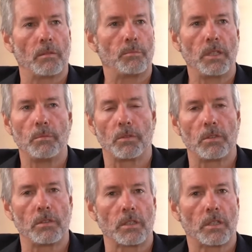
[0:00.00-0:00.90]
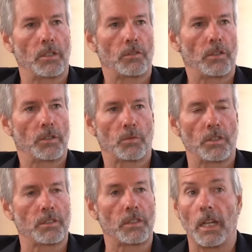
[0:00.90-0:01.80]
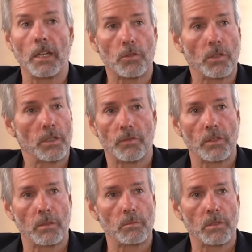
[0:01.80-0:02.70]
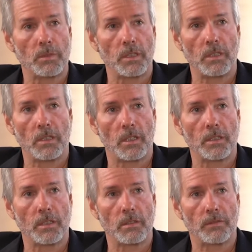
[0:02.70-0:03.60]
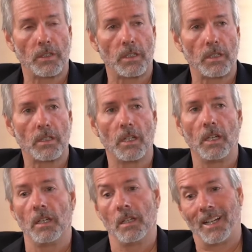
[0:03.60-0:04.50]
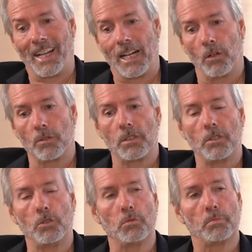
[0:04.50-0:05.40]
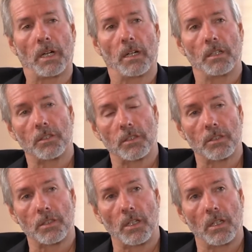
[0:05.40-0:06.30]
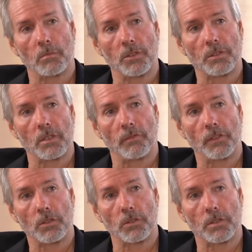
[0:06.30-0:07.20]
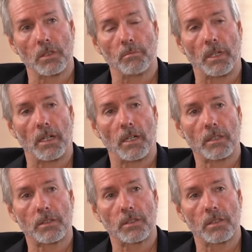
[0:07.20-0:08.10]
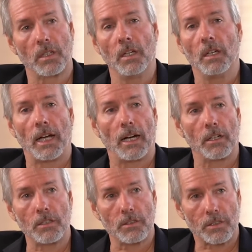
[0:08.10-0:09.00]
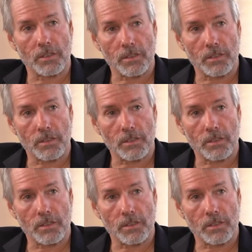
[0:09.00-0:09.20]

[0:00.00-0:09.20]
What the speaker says: people in countries where it's dangerous for them to be identified? How do you punish the scammers and the fishers in the box? How do you